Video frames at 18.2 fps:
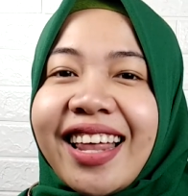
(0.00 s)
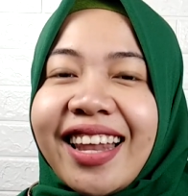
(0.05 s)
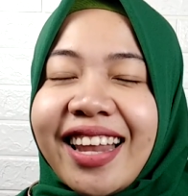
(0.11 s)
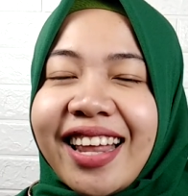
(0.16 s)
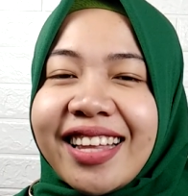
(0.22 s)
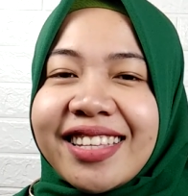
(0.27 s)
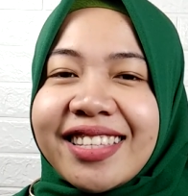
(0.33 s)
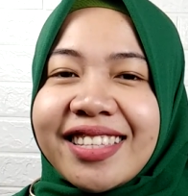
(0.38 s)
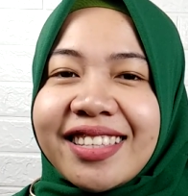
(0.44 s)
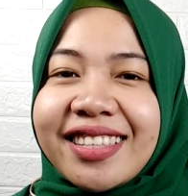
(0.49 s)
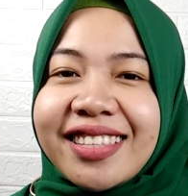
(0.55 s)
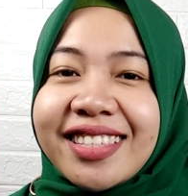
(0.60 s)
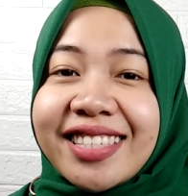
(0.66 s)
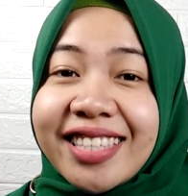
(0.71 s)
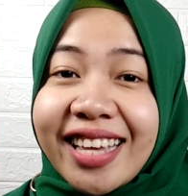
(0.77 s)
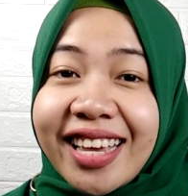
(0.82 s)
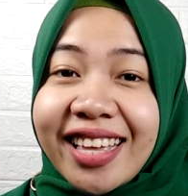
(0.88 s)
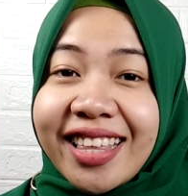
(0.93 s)
let's
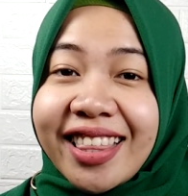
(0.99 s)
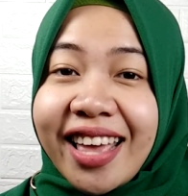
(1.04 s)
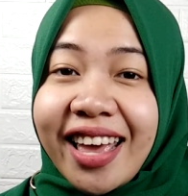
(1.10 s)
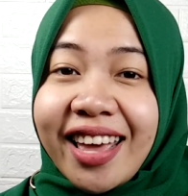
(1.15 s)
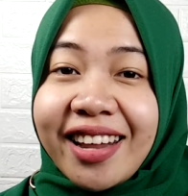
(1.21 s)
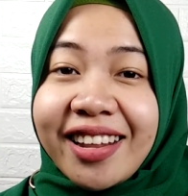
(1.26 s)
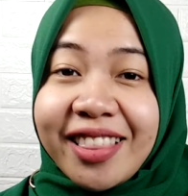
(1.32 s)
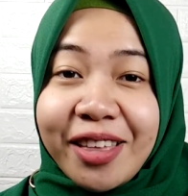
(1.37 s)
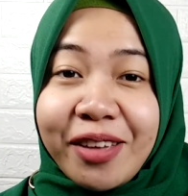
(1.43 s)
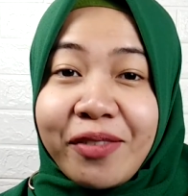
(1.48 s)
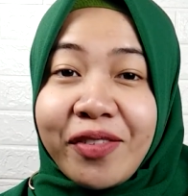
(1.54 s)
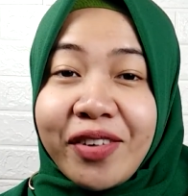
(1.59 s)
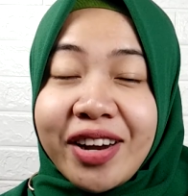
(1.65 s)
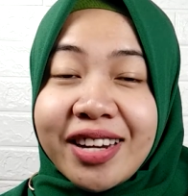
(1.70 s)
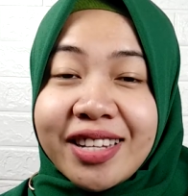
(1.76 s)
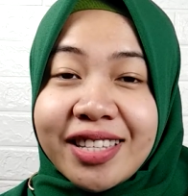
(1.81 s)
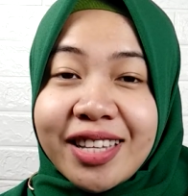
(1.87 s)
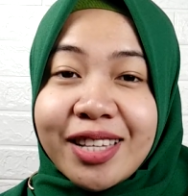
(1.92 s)
see the
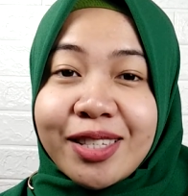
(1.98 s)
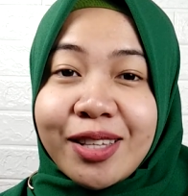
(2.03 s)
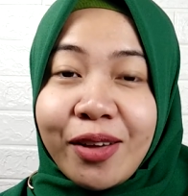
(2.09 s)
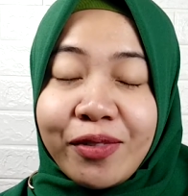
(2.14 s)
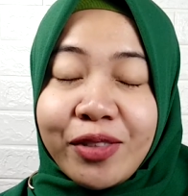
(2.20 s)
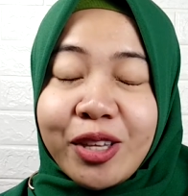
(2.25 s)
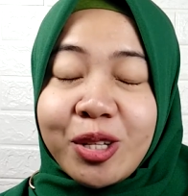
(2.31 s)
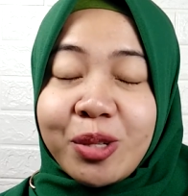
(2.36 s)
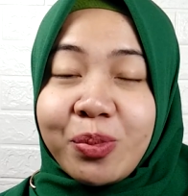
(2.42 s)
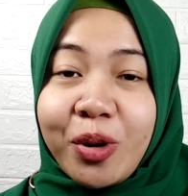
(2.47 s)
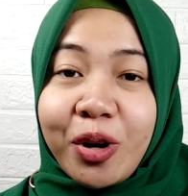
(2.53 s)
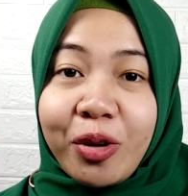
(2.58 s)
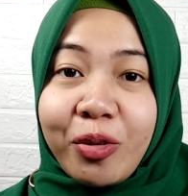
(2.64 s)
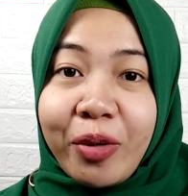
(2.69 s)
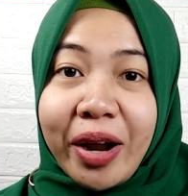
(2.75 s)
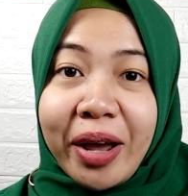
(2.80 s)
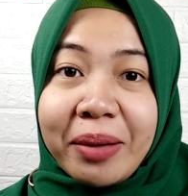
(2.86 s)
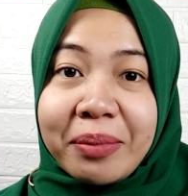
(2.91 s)
differences of this
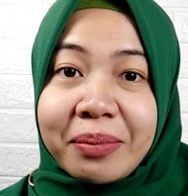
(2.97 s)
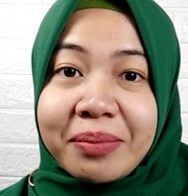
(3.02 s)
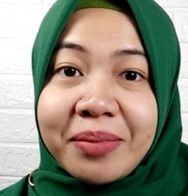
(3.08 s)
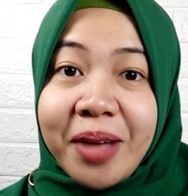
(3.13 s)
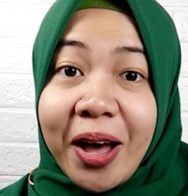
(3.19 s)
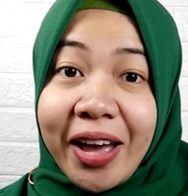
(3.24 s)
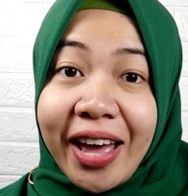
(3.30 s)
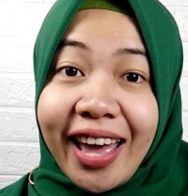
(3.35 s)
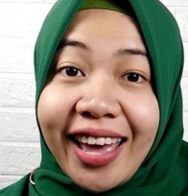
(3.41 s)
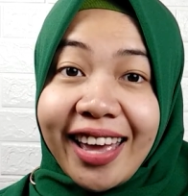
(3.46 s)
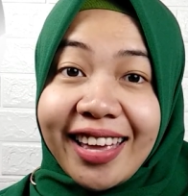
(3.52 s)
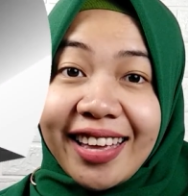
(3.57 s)
program. Okay,